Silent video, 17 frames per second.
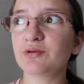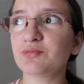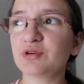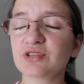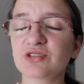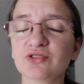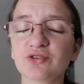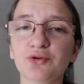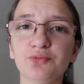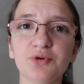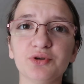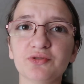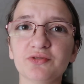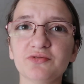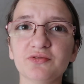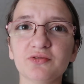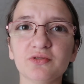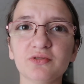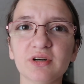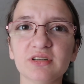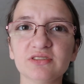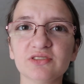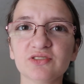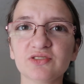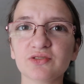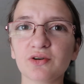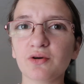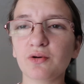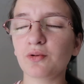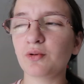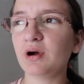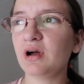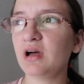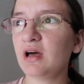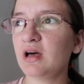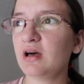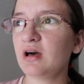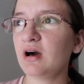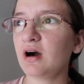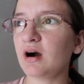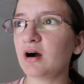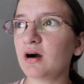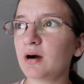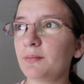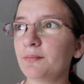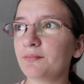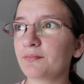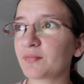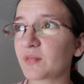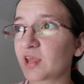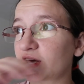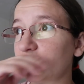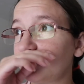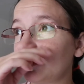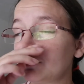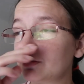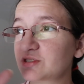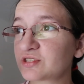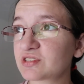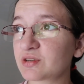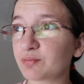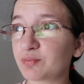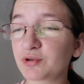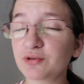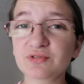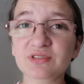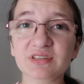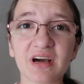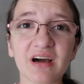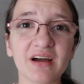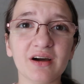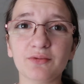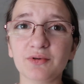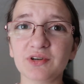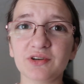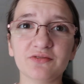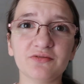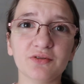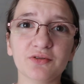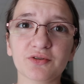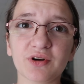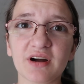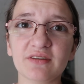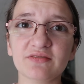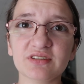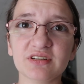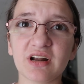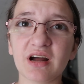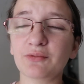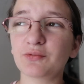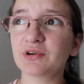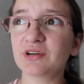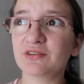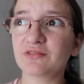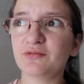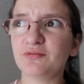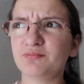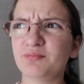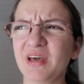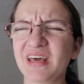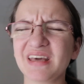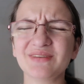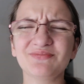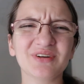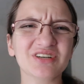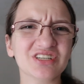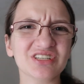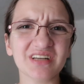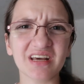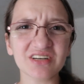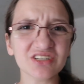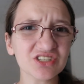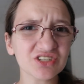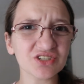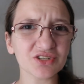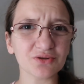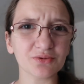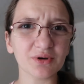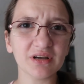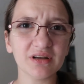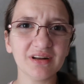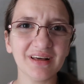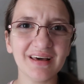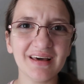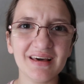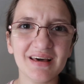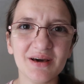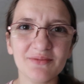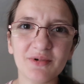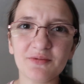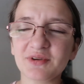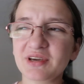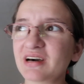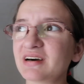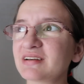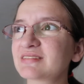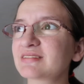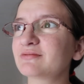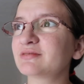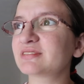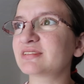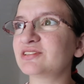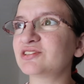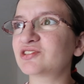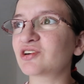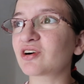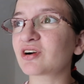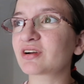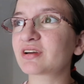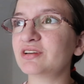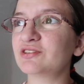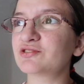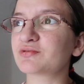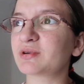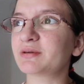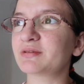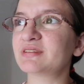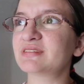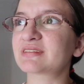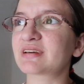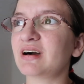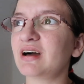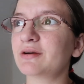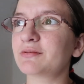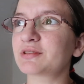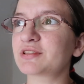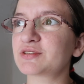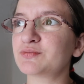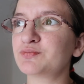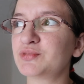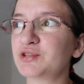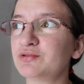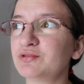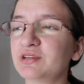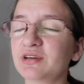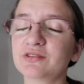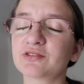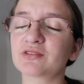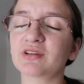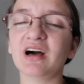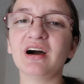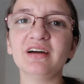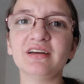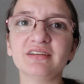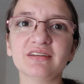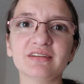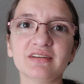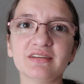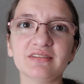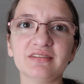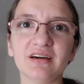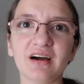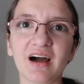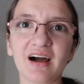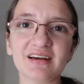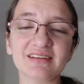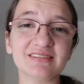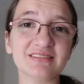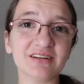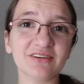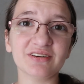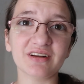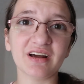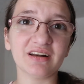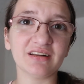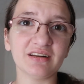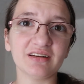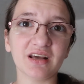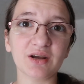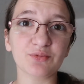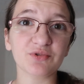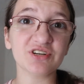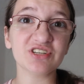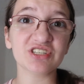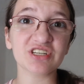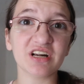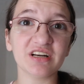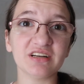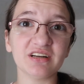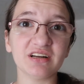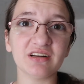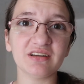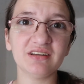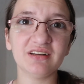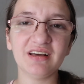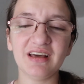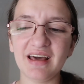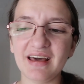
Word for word: can be so beautiful and so um, like if it was just a blue sky, I wouldn't have photographed it. I wouldn't have paid much attention to it. But because it was a dark and dreary sky with this beauty underlying, I stared at it and I appreciated it.